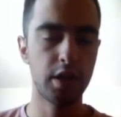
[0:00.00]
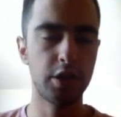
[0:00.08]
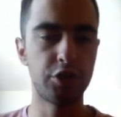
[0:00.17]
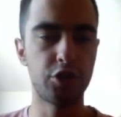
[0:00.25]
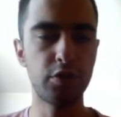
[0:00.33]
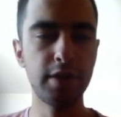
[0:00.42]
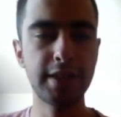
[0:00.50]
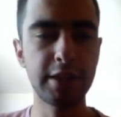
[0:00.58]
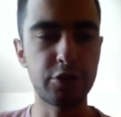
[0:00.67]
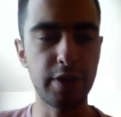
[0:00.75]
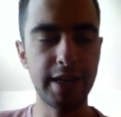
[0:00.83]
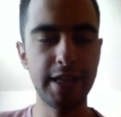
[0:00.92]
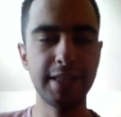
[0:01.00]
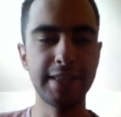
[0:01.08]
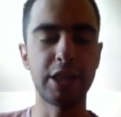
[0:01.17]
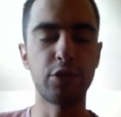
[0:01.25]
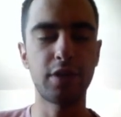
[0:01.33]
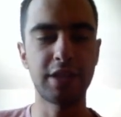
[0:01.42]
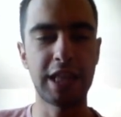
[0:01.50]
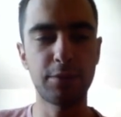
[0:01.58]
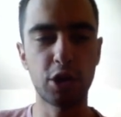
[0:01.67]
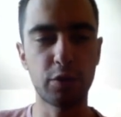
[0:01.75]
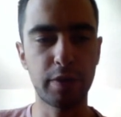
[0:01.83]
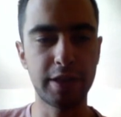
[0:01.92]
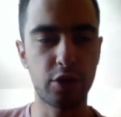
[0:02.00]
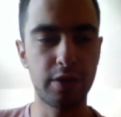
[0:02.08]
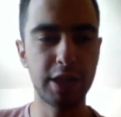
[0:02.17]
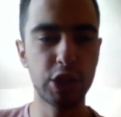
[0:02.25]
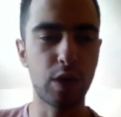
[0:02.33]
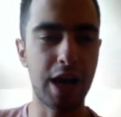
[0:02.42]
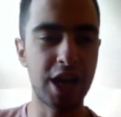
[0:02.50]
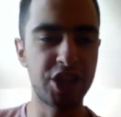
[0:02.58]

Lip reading: During the training, the neural network is going to